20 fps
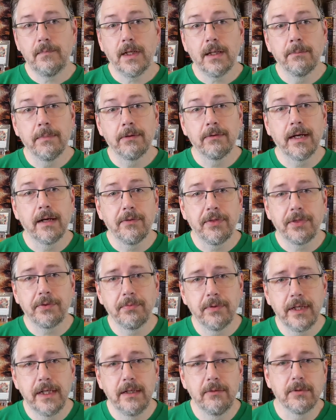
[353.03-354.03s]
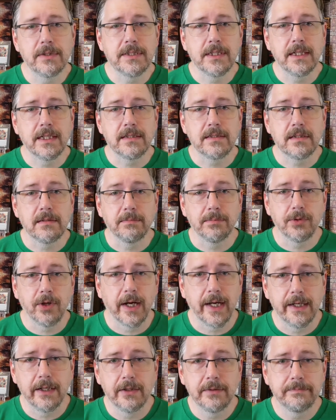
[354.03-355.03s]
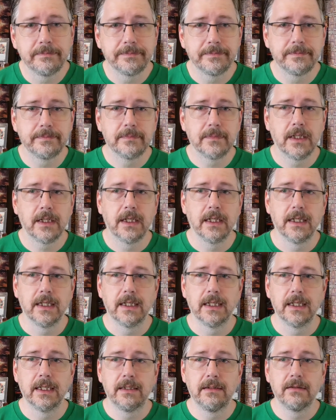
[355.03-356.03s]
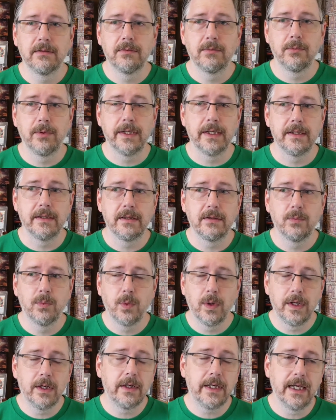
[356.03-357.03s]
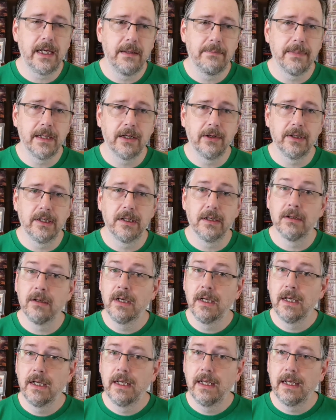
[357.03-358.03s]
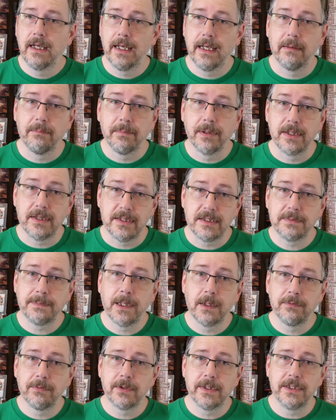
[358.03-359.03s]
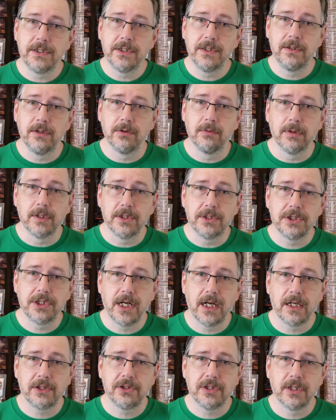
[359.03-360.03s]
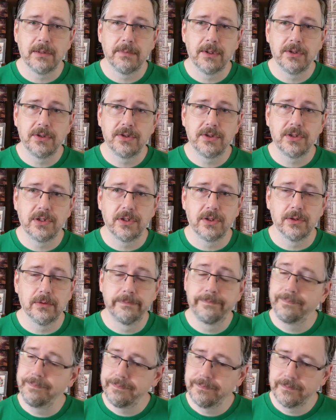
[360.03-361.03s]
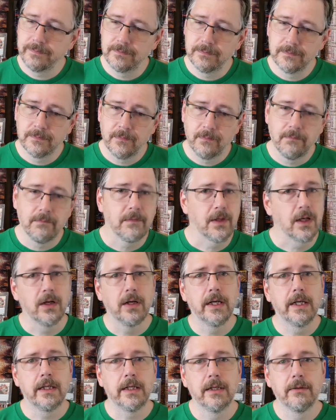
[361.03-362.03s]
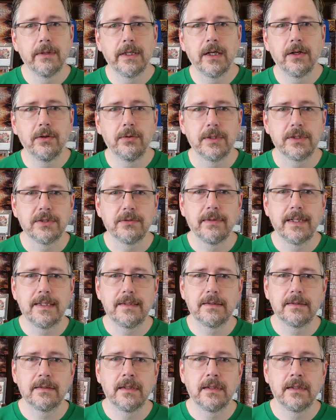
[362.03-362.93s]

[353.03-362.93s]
My round 3 was against a Briar with 1 Arcane Barrier, but the Spell Void 2 with a Shock Charmer. So, all right, here we go. It's a race.